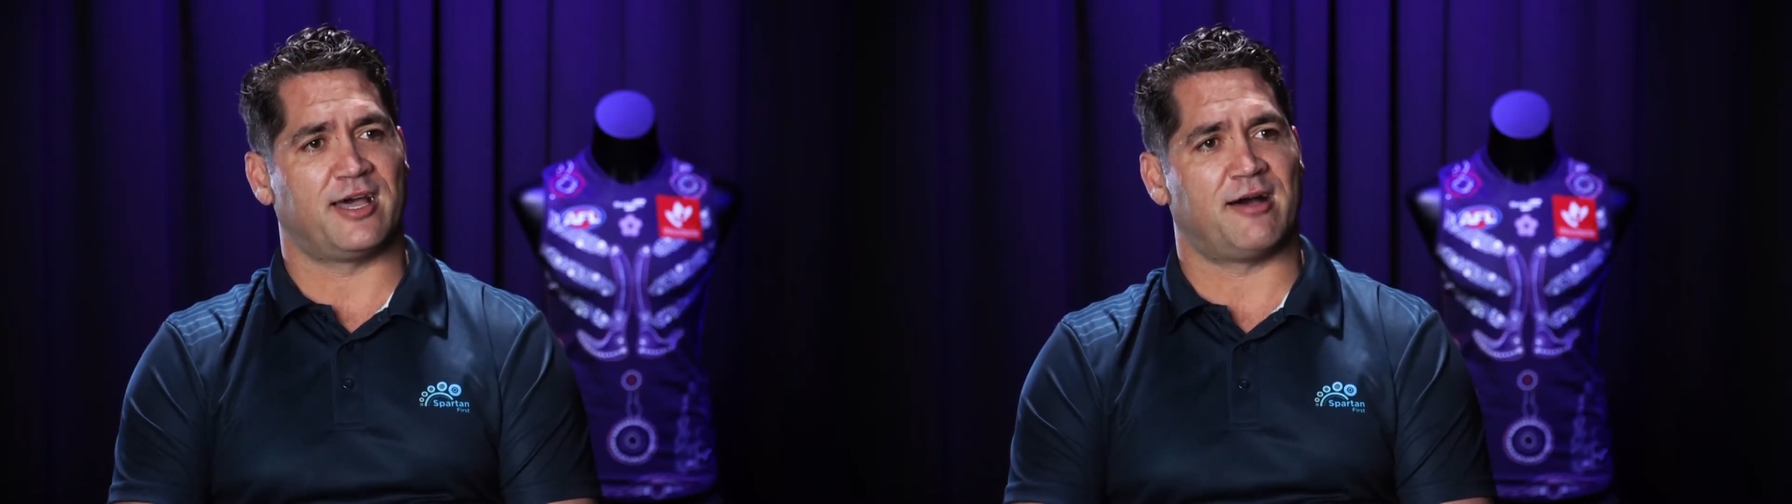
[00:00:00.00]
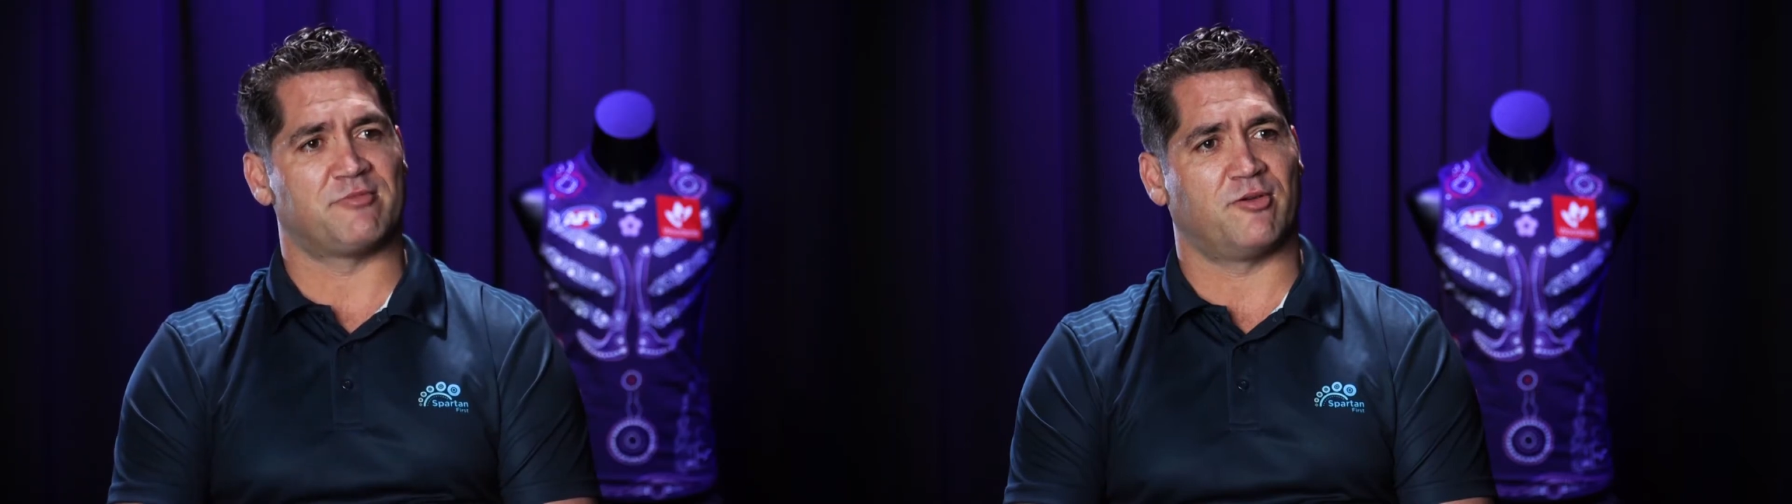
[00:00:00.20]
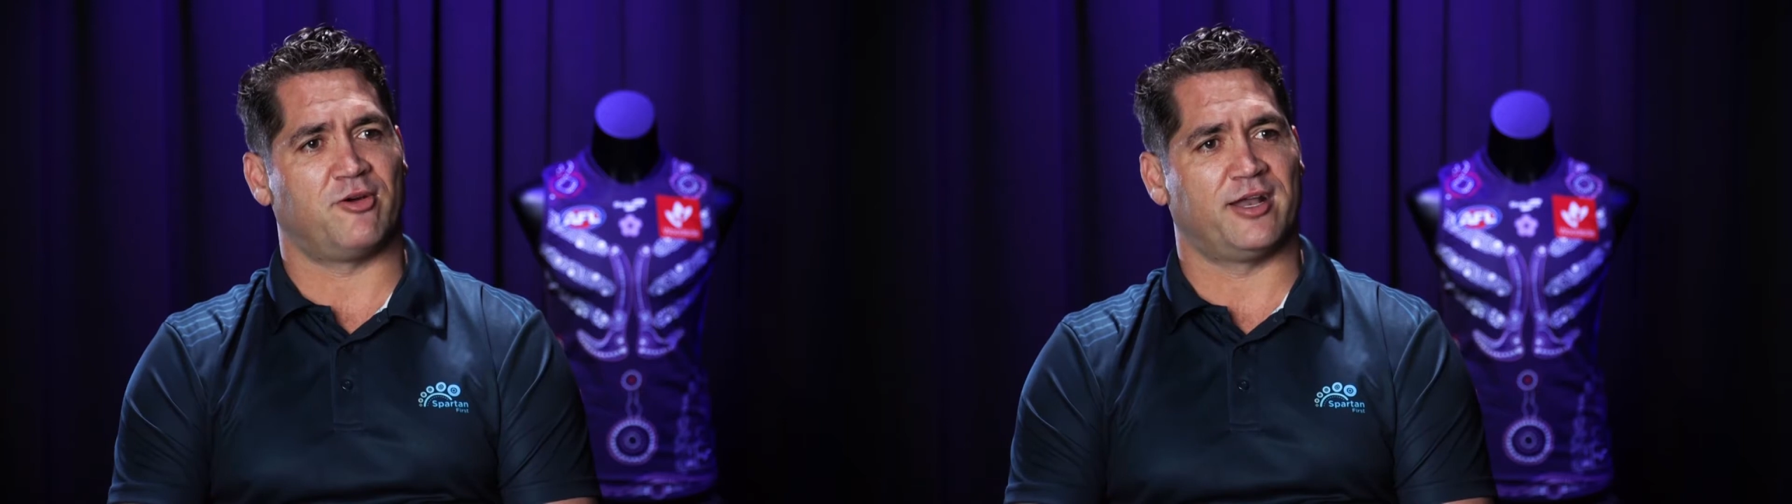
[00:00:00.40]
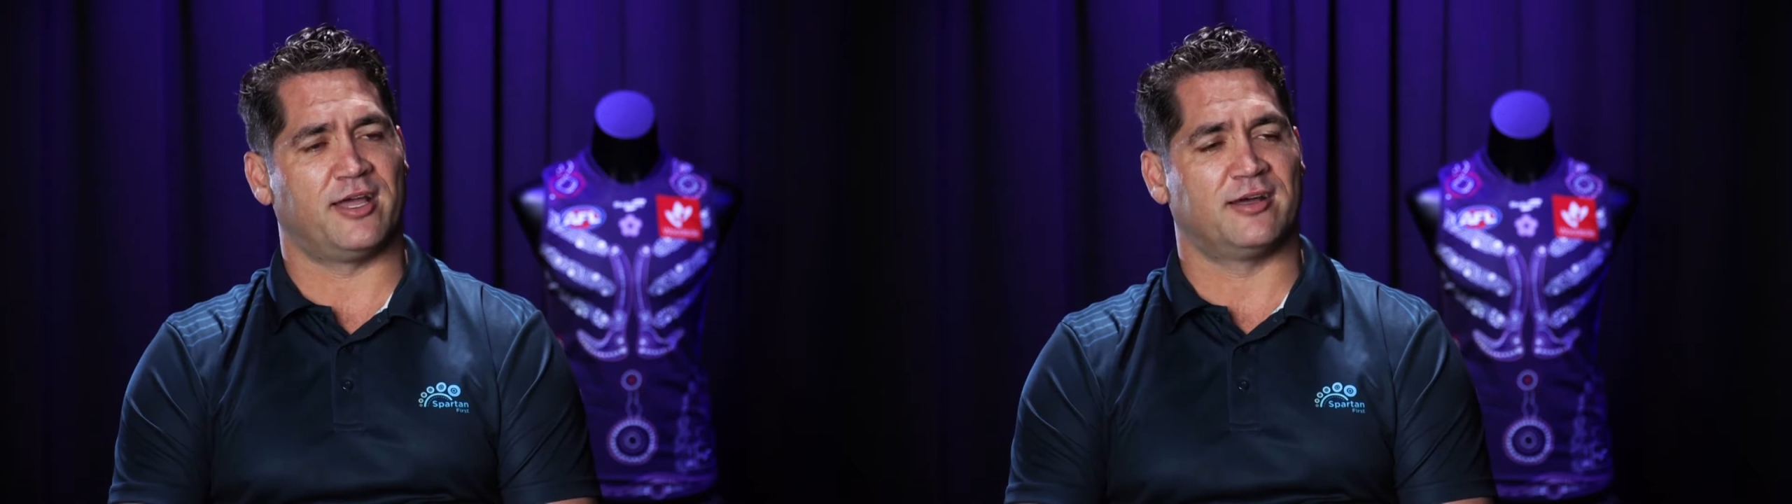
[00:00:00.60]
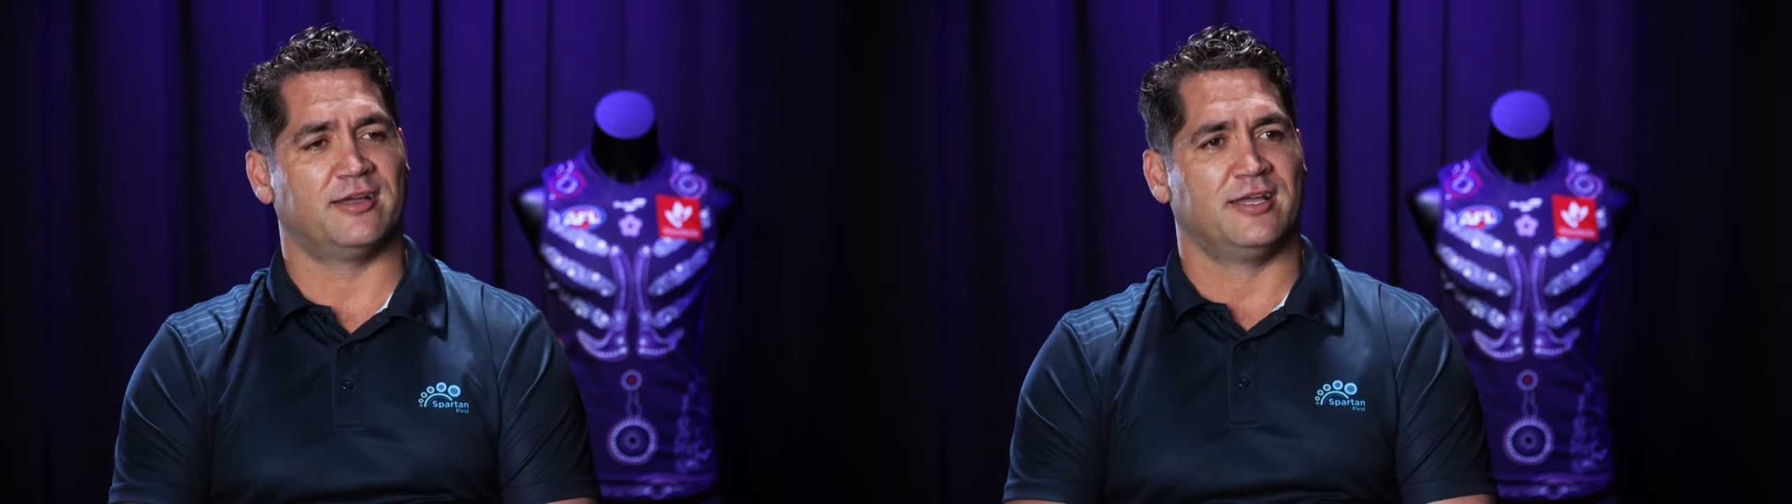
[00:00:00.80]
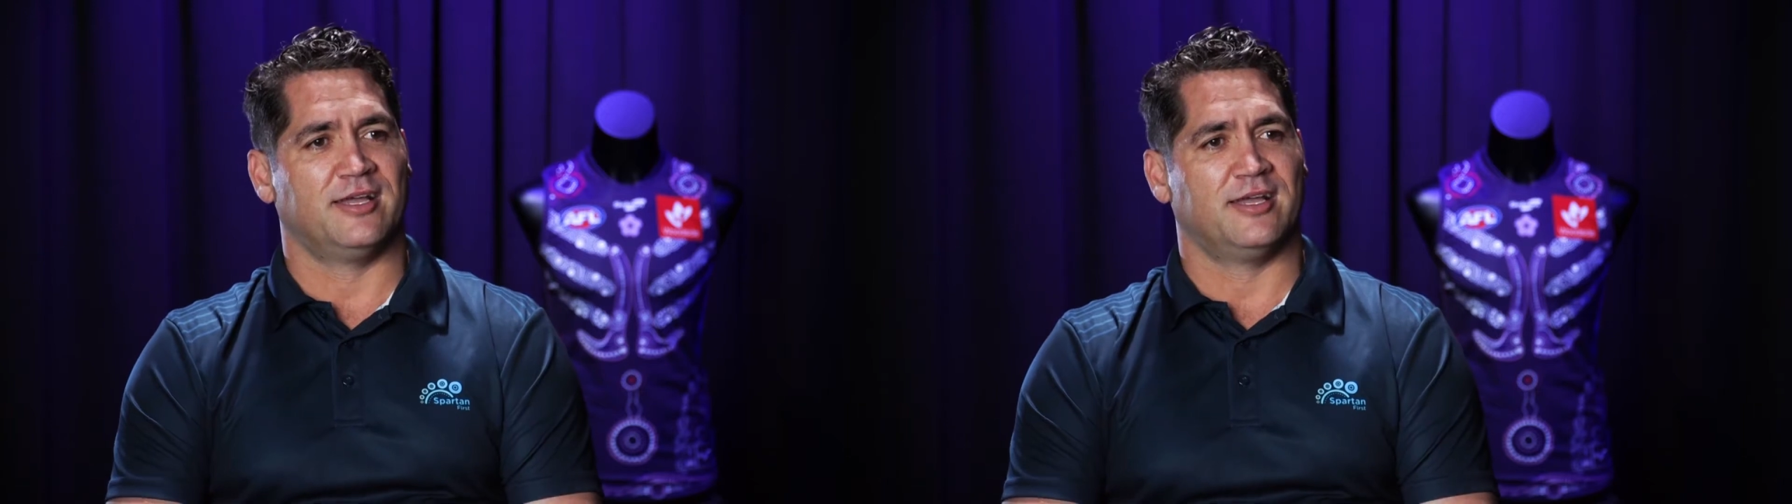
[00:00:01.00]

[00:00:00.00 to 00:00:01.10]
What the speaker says: our arms behind our